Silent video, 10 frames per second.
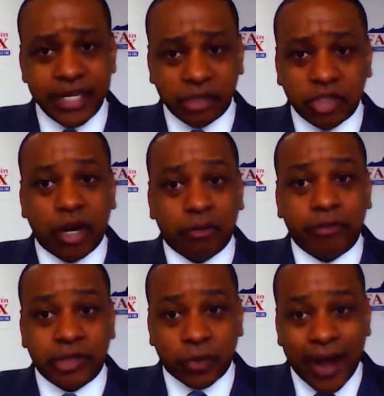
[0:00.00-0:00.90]
start
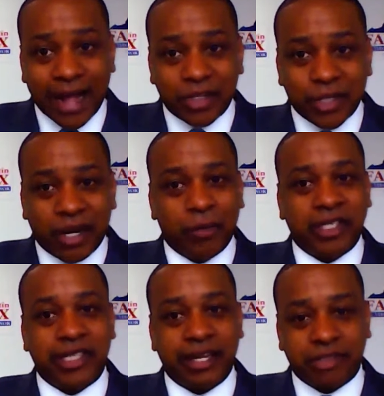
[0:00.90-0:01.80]
from scratch with
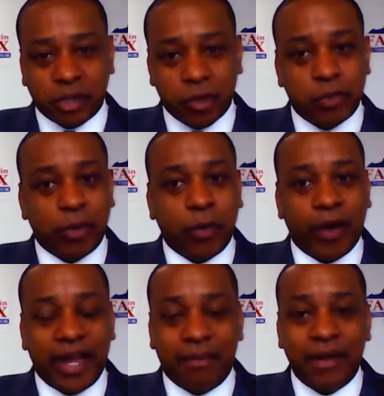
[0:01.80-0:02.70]
the Safe Surge
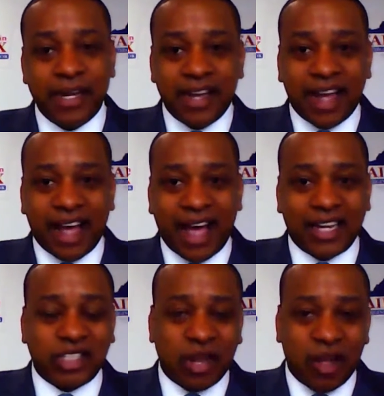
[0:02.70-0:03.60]
program.
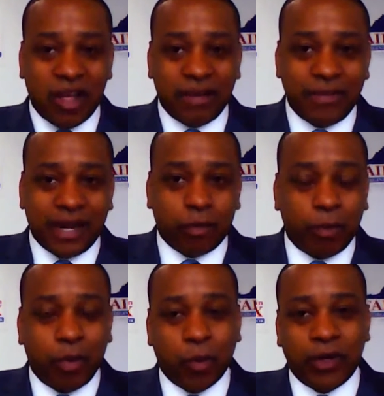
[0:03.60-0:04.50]
I saw a
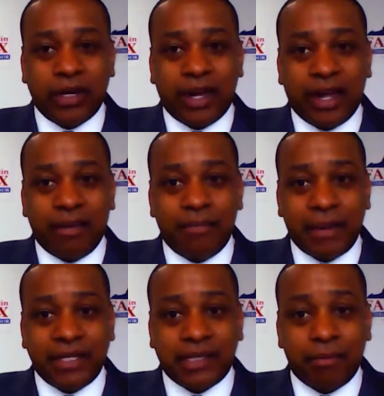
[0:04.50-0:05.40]
report
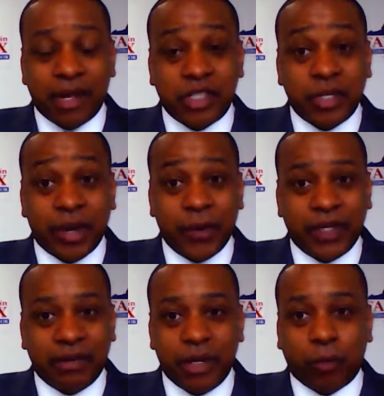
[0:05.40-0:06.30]
maybe some months ago
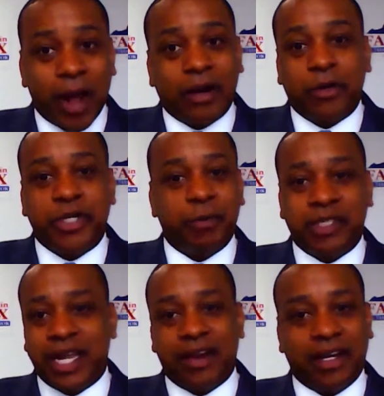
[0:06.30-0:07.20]
that ridership
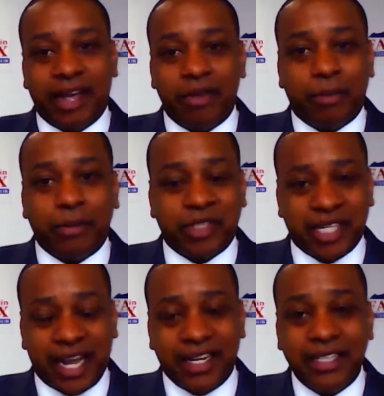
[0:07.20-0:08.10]
was down
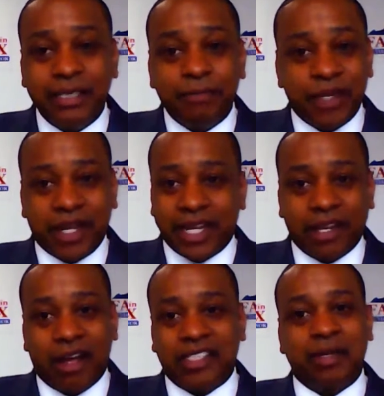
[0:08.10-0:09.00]
11%. They had
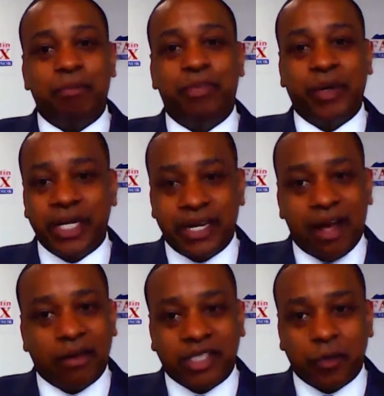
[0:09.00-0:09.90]
lost $1 billion
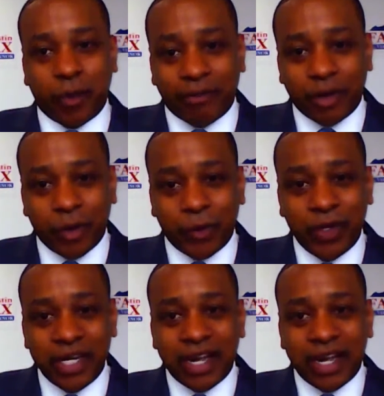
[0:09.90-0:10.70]
in revenue